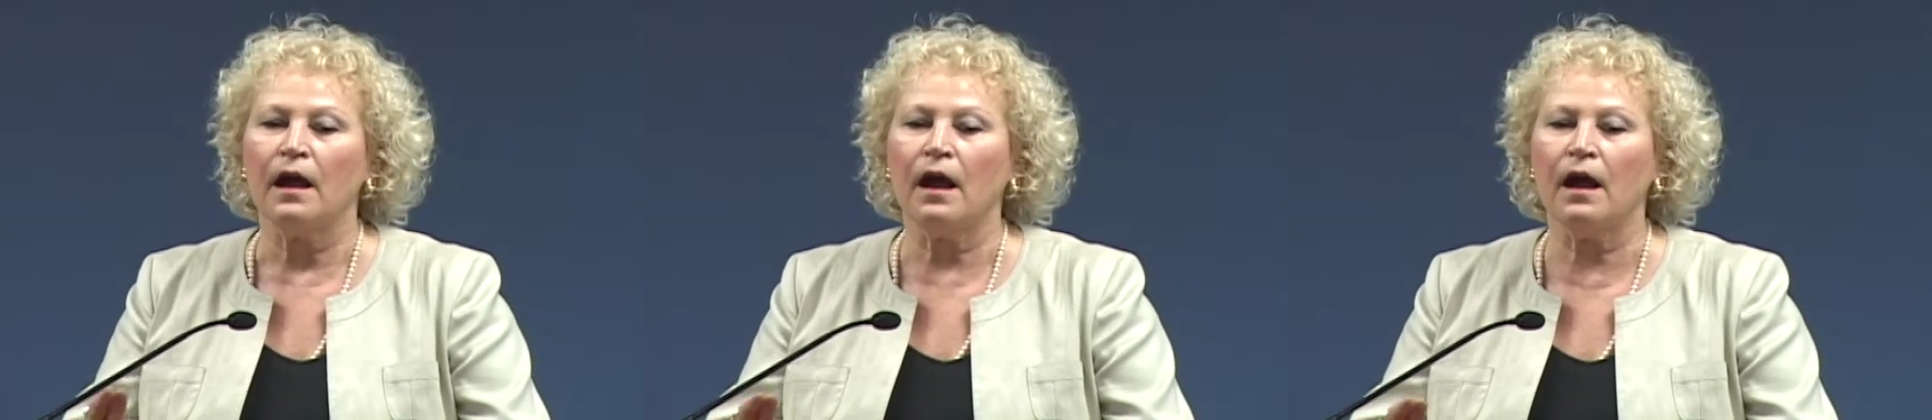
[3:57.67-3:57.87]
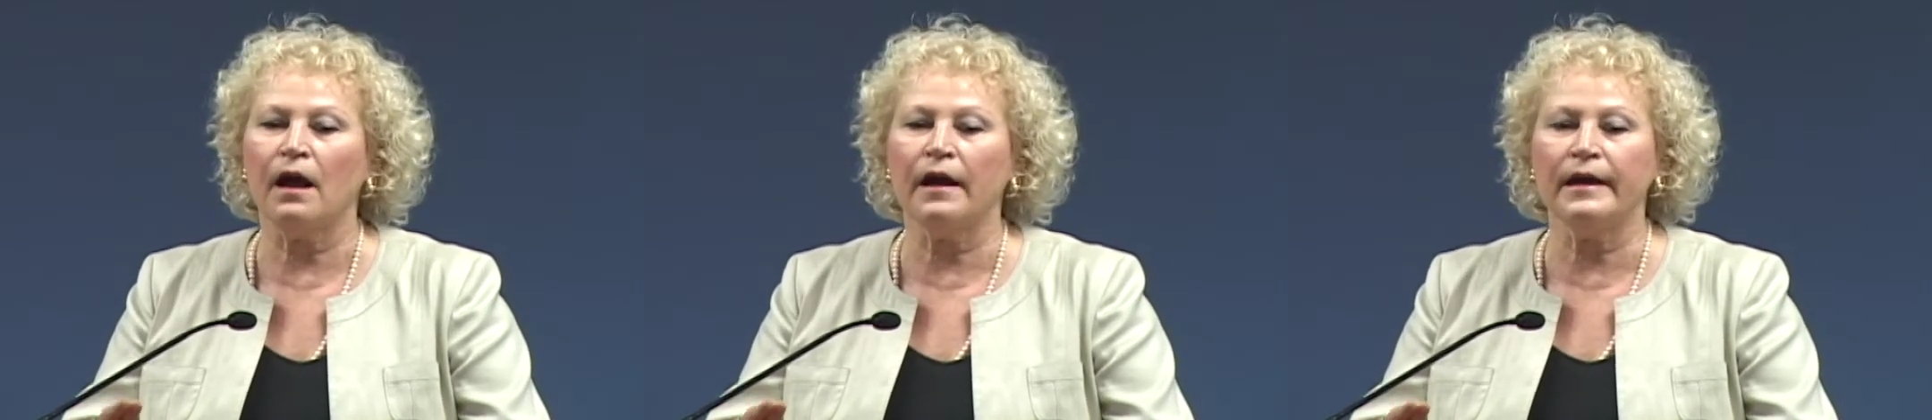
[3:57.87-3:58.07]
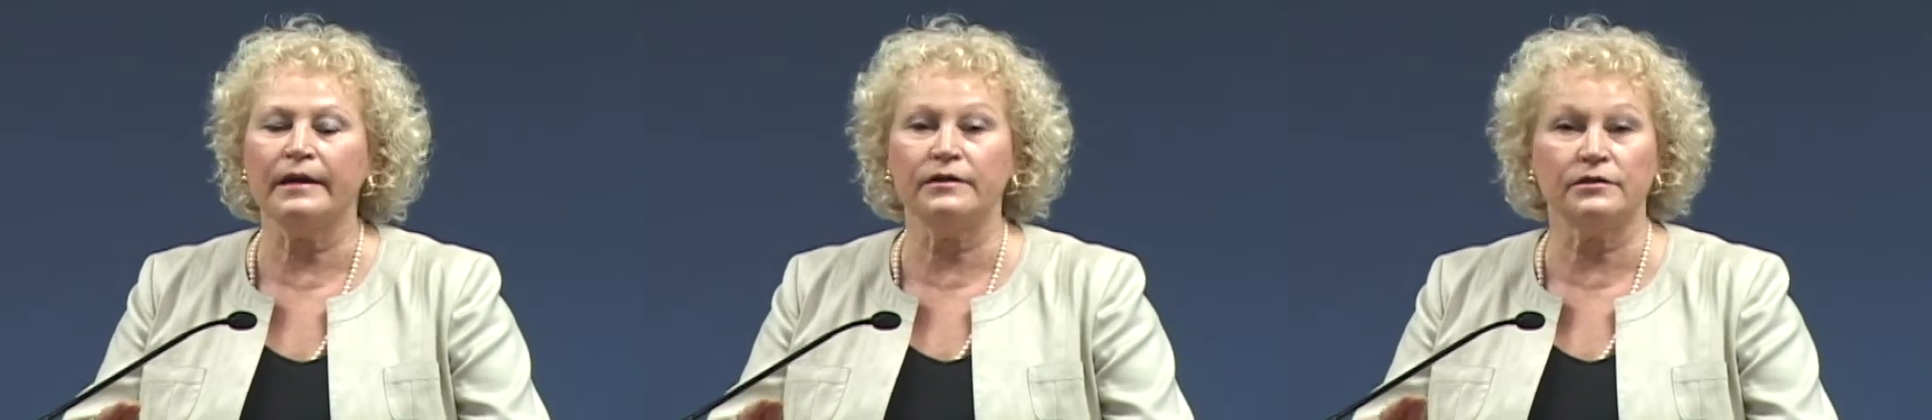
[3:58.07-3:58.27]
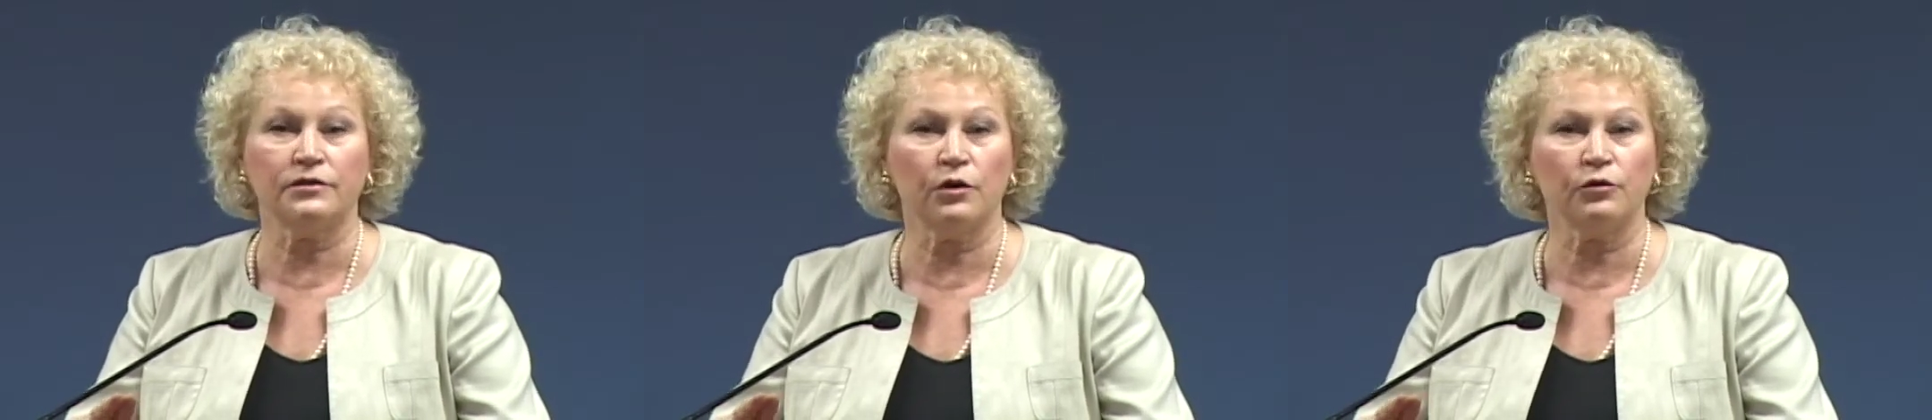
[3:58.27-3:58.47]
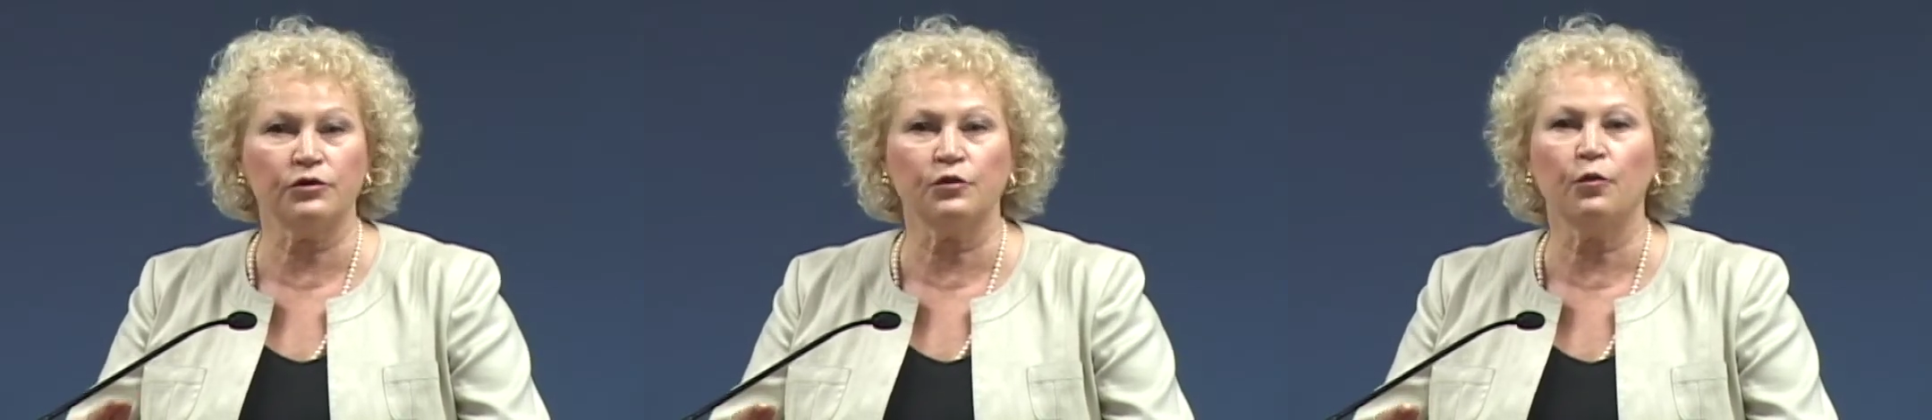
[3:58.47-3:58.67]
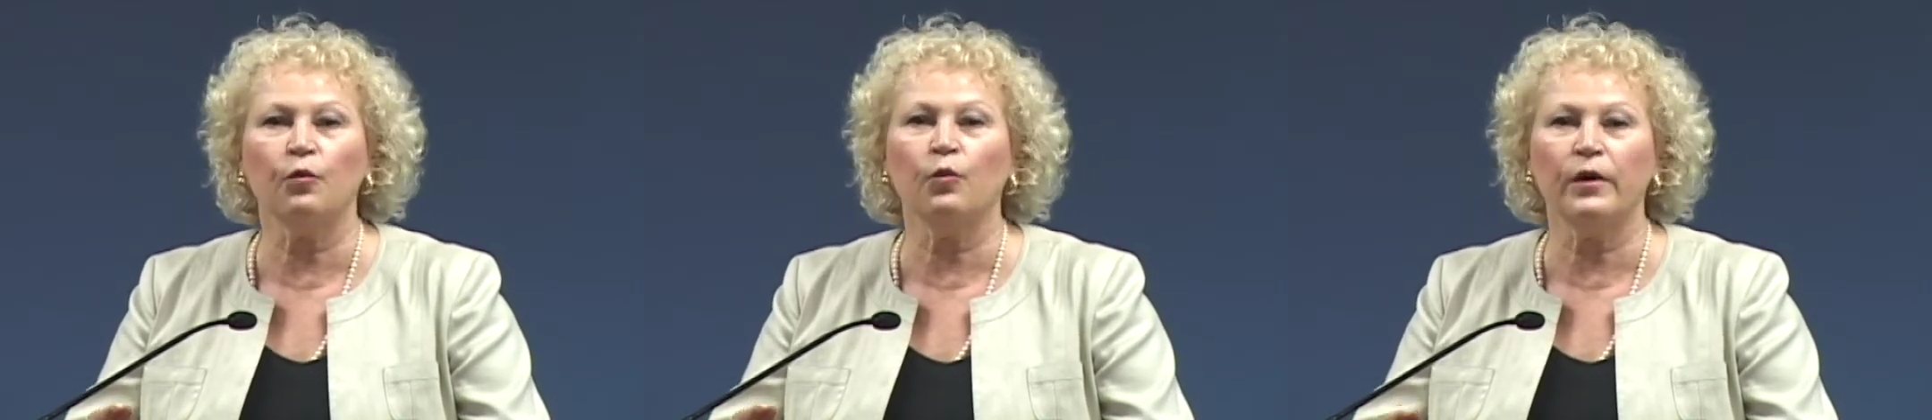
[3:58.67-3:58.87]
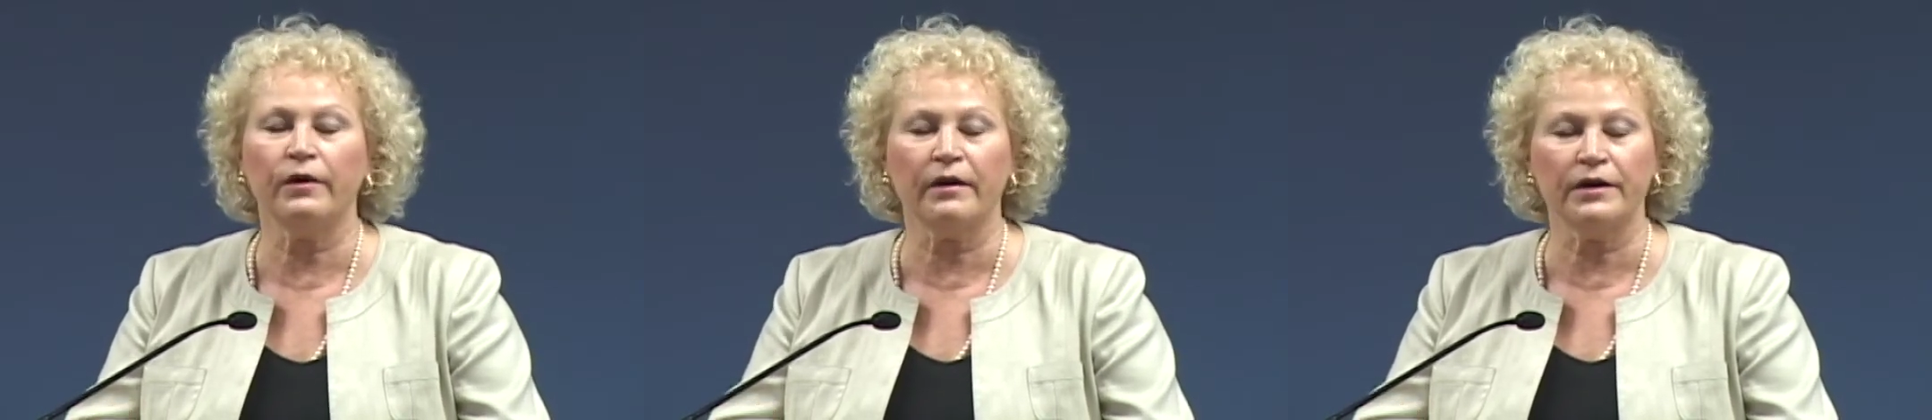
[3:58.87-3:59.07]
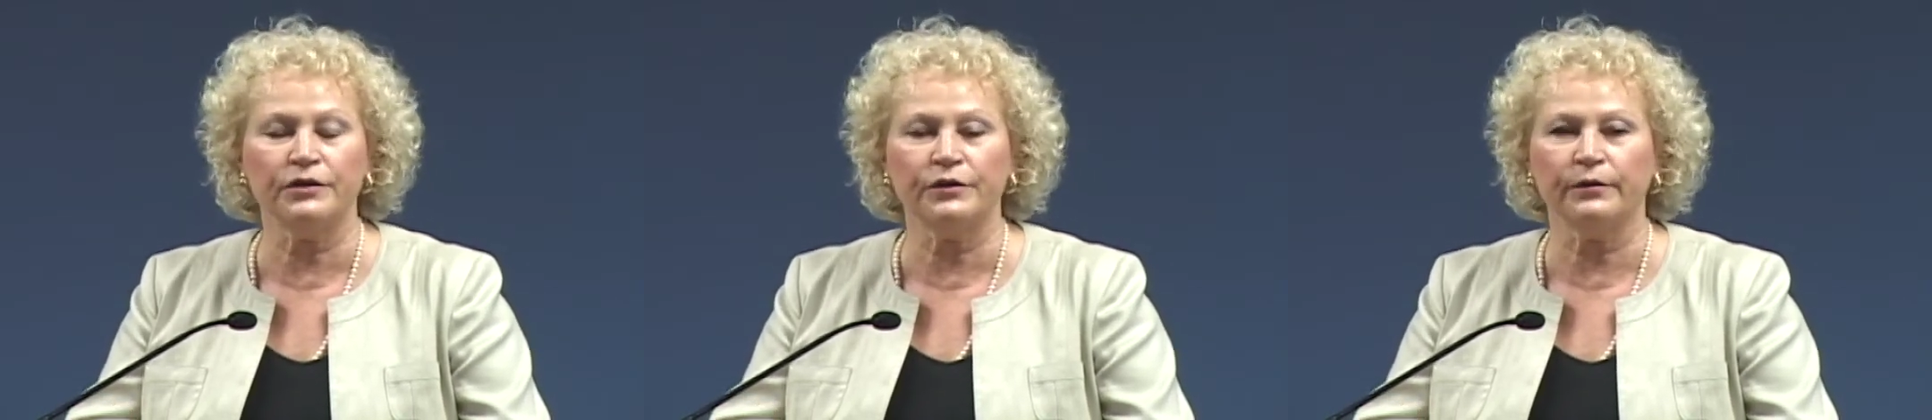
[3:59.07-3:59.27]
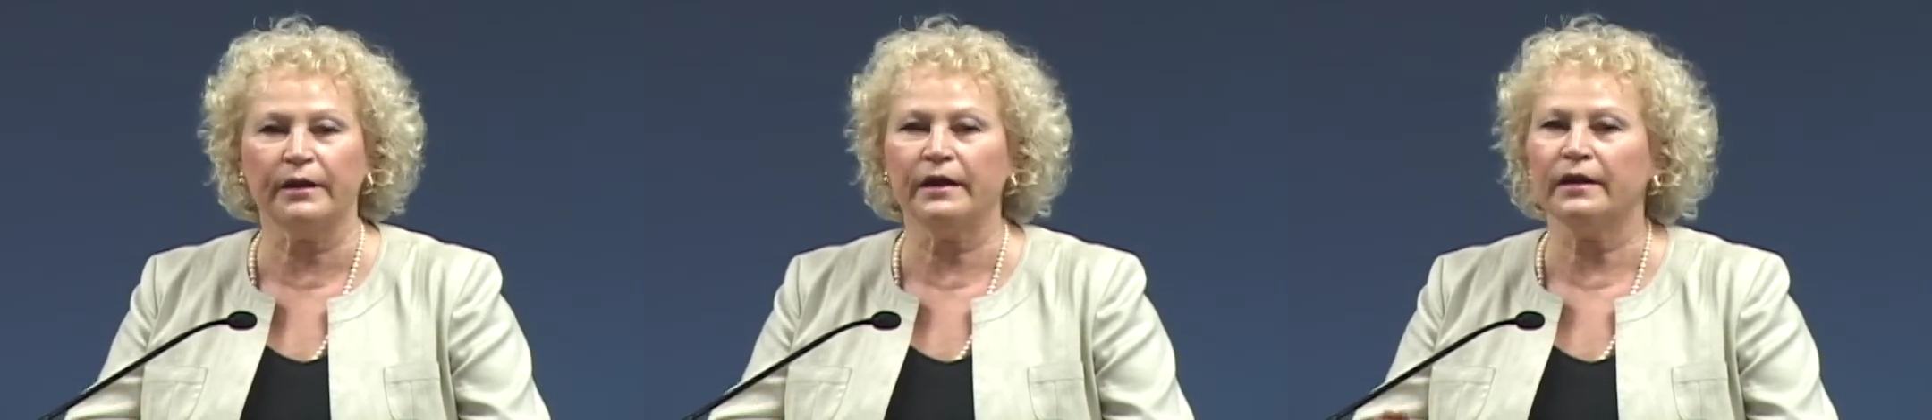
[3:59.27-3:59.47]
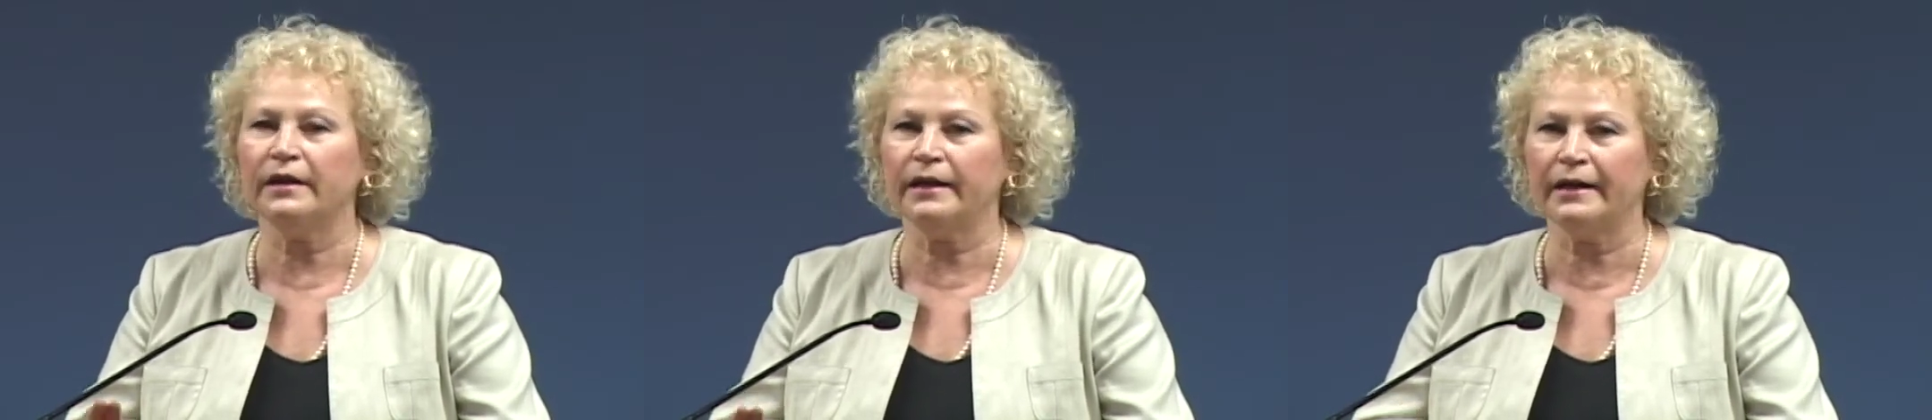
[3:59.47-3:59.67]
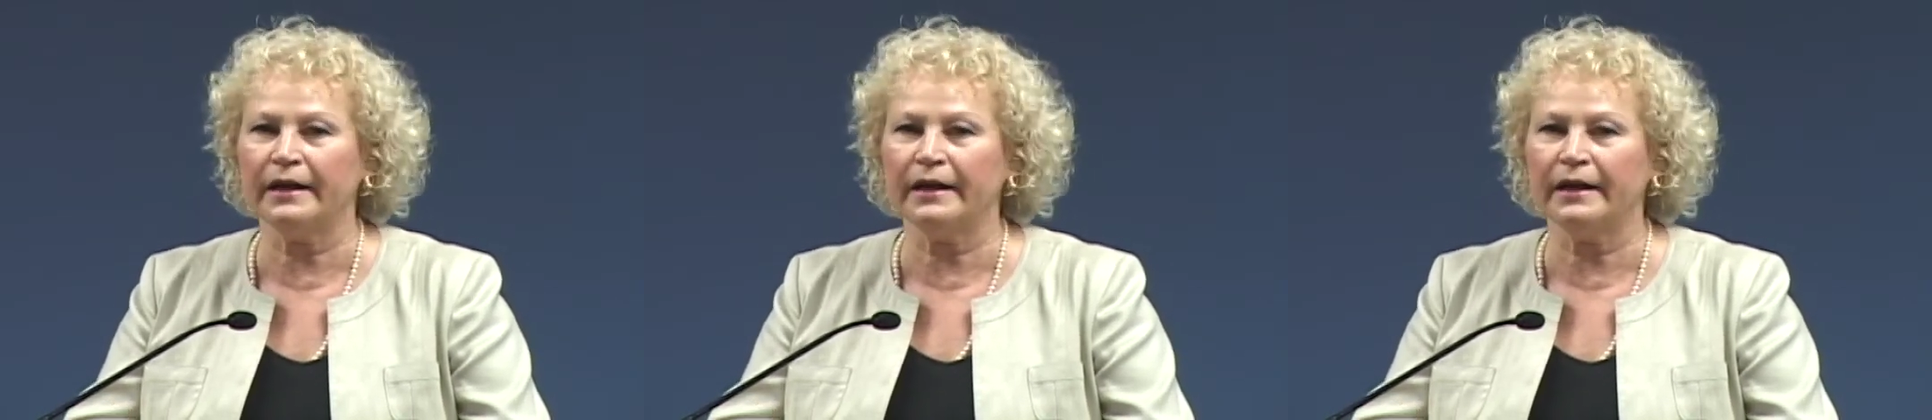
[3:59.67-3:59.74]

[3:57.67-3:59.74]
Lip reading: I told you where I do it, in